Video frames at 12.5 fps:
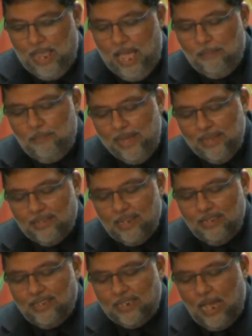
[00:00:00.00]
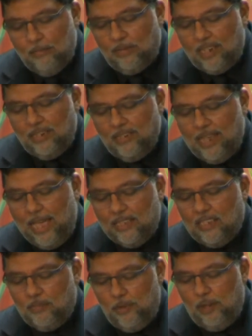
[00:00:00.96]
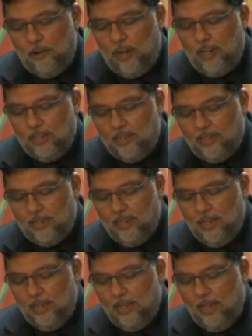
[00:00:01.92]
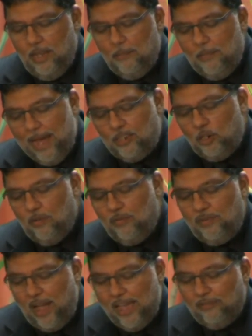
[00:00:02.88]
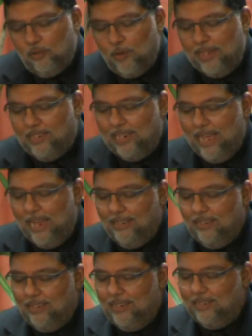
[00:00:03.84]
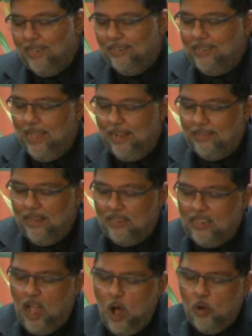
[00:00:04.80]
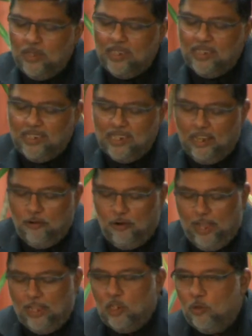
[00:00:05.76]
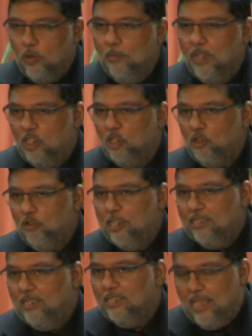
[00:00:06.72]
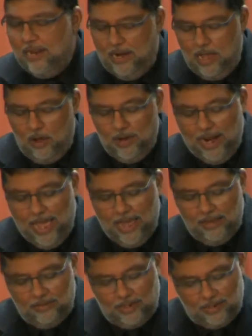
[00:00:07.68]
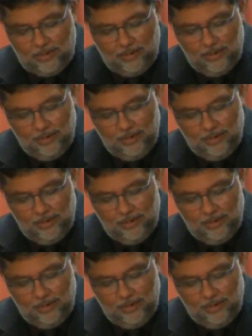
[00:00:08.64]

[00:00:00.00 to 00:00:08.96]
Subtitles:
And based on Samson's experience, Matthew 5:29-30 tells us how serious we must treat sin in our lives.